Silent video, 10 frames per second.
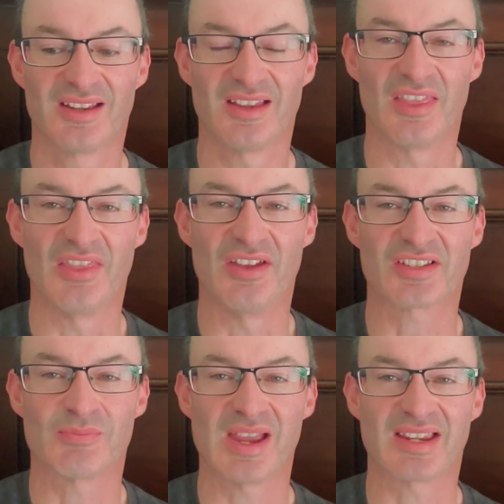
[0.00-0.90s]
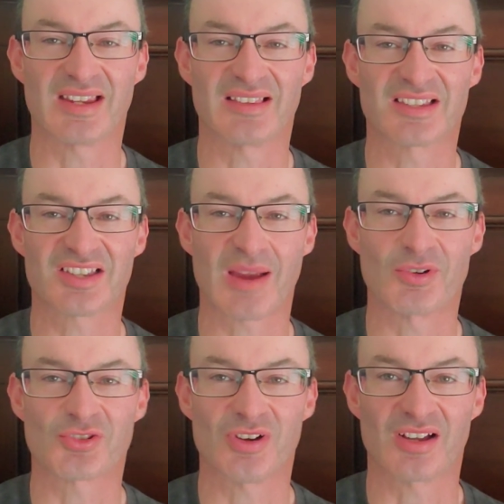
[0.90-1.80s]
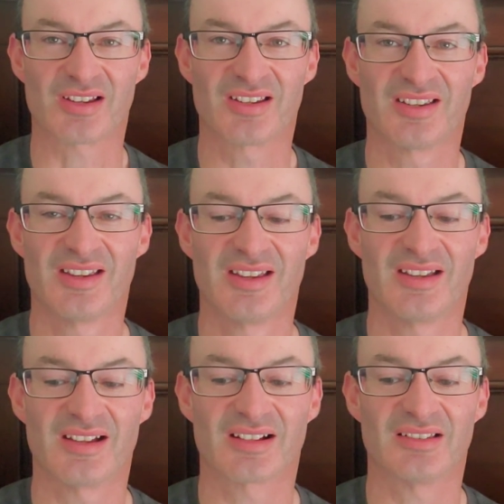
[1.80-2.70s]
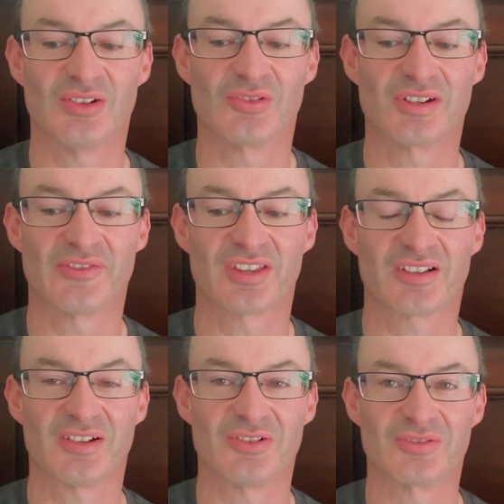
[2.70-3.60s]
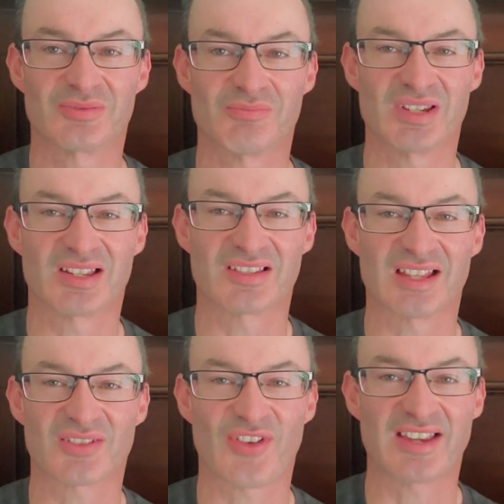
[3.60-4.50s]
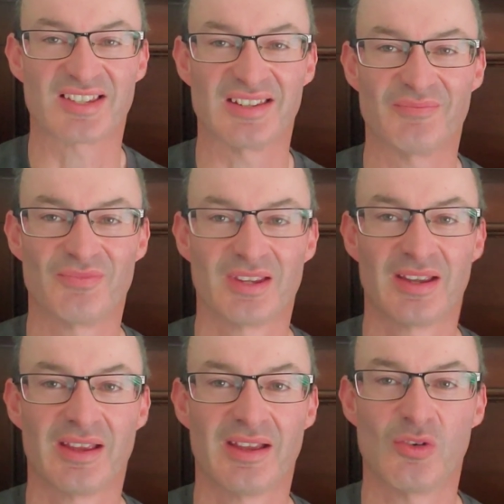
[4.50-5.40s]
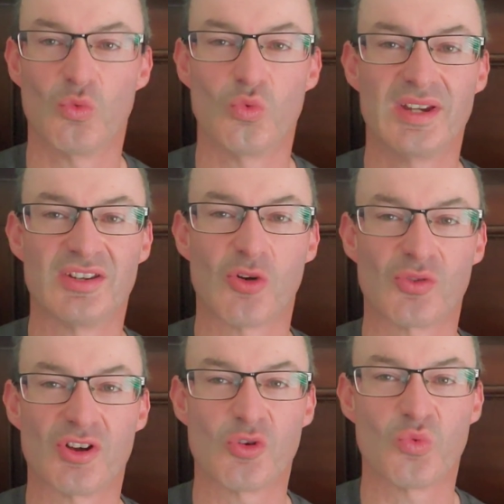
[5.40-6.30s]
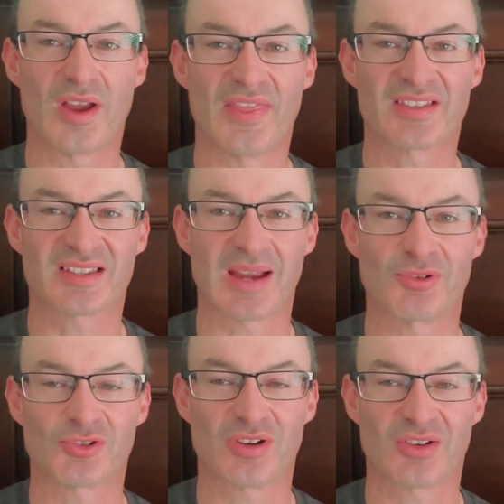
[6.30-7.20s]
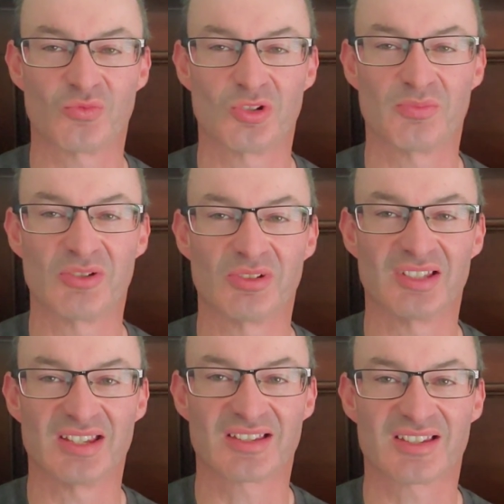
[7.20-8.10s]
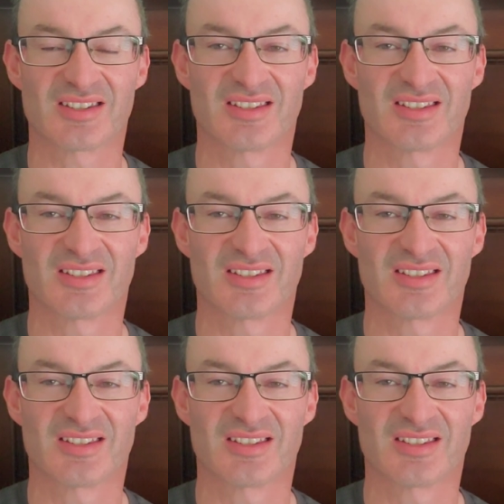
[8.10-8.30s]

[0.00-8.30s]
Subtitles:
thus making the Cybertruck a clone of the clone. Because let's face it, we don't know when the Cybertruck will be released.